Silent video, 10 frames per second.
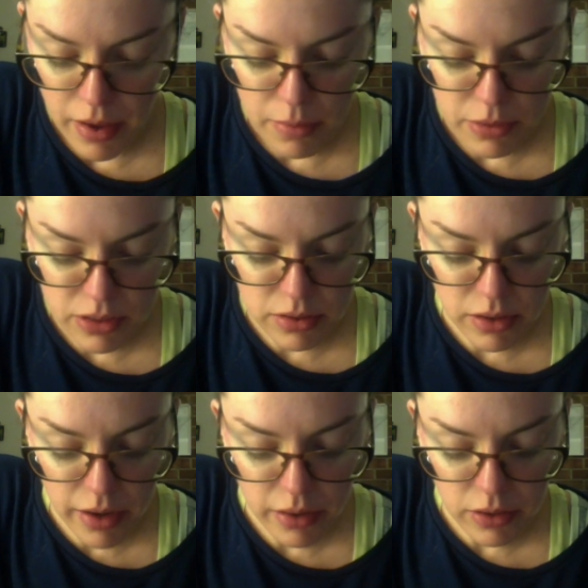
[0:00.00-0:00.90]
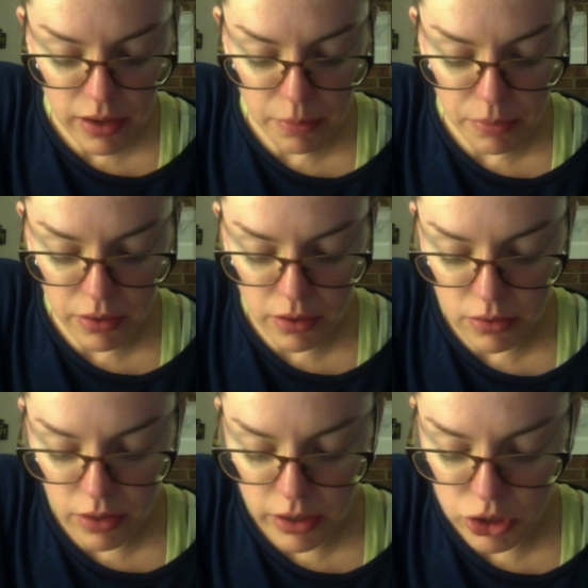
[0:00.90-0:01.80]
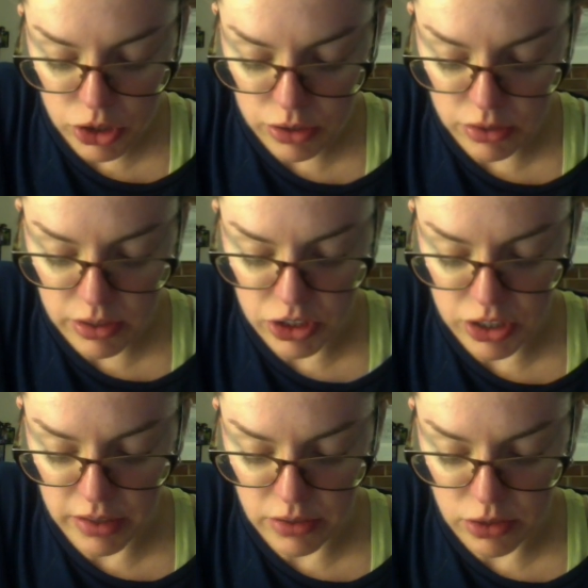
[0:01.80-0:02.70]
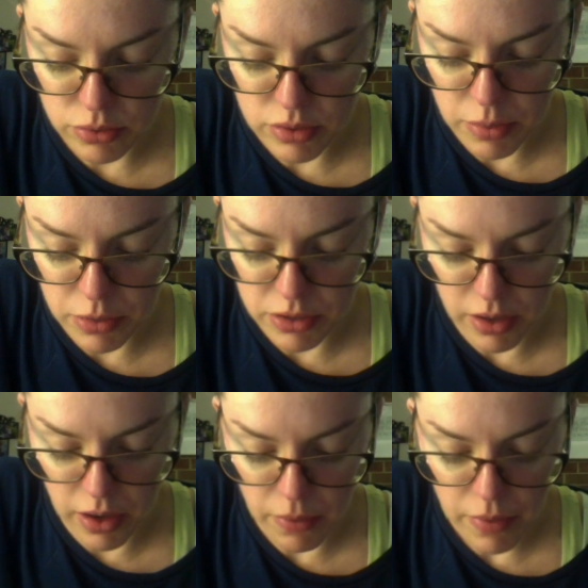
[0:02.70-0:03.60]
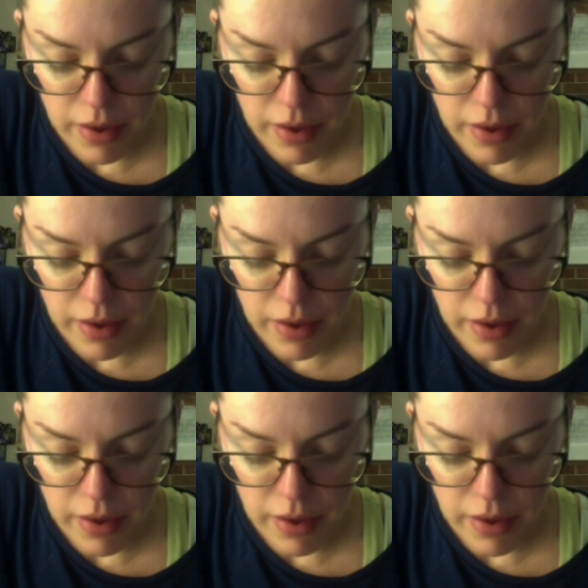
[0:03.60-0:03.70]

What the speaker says: Mr. Cutler had built a large sugaring shed 2 summers ago,